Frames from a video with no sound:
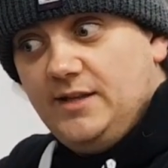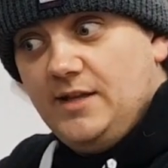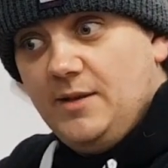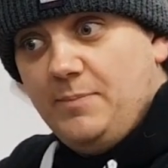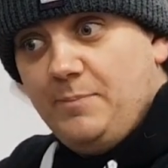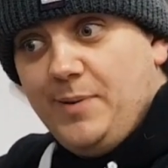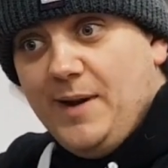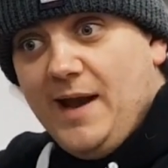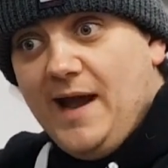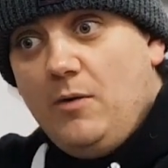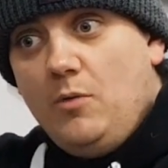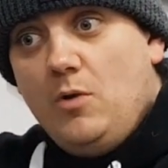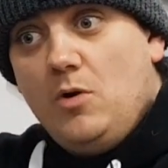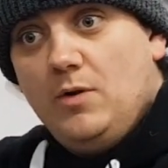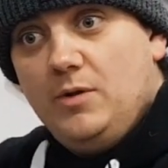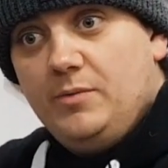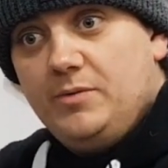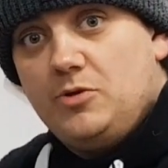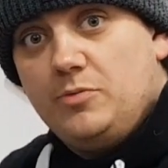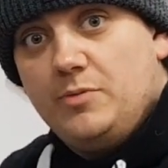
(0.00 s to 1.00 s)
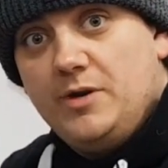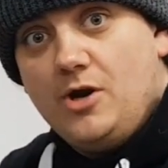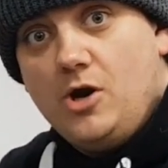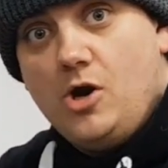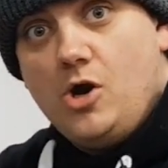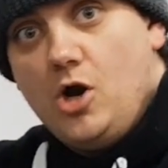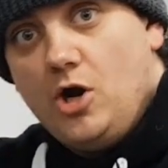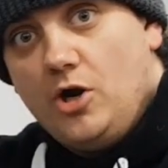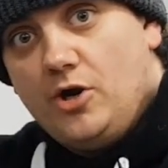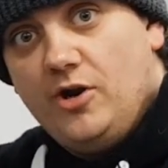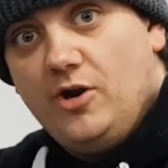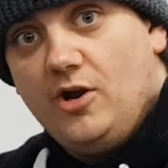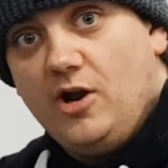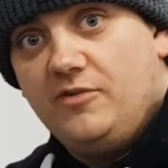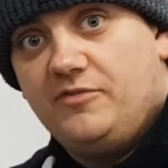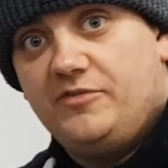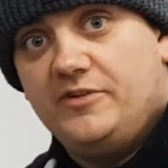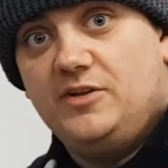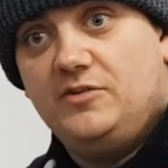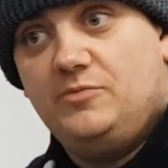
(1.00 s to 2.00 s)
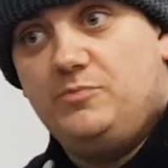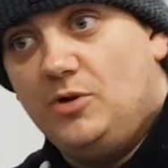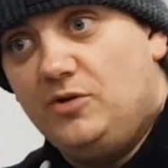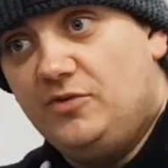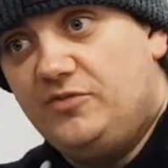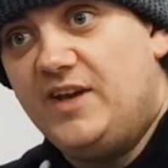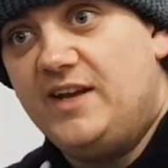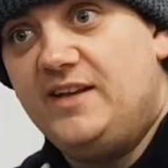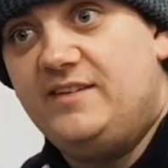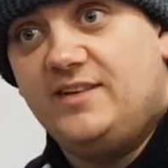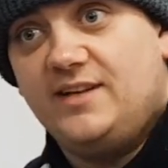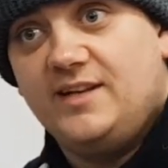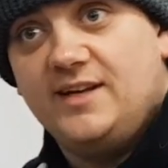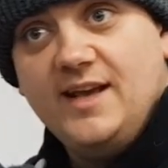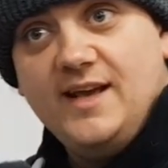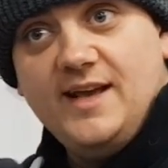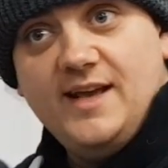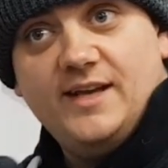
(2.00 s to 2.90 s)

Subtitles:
the power will be coming on and off, and it's pulsating.